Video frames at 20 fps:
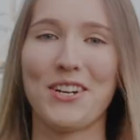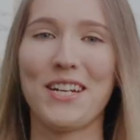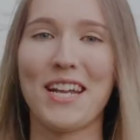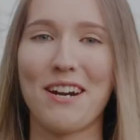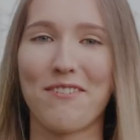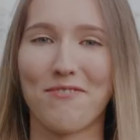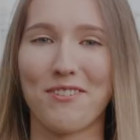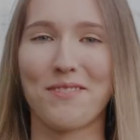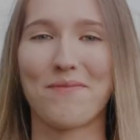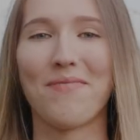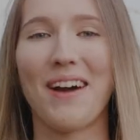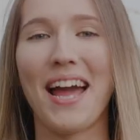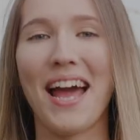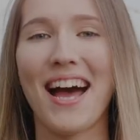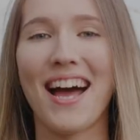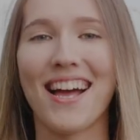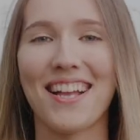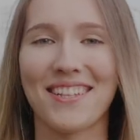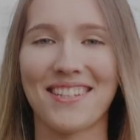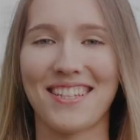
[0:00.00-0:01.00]
nervous. My
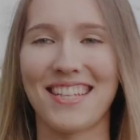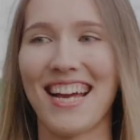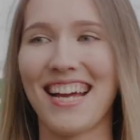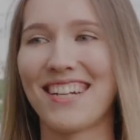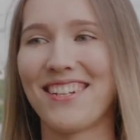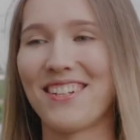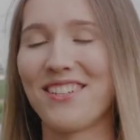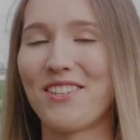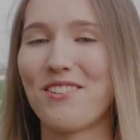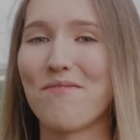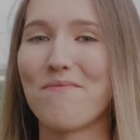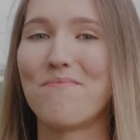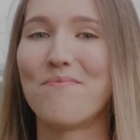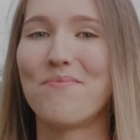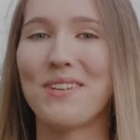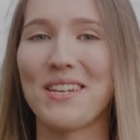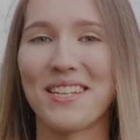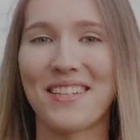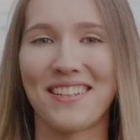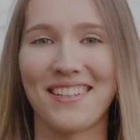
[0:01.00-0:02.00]
heart started to
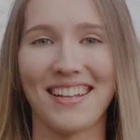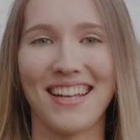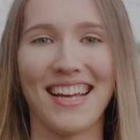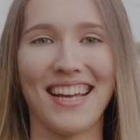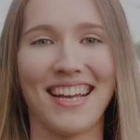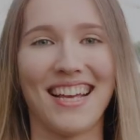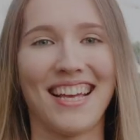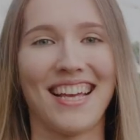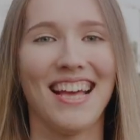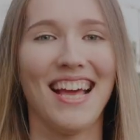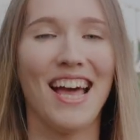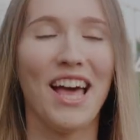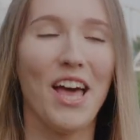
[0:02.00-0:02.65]
beat like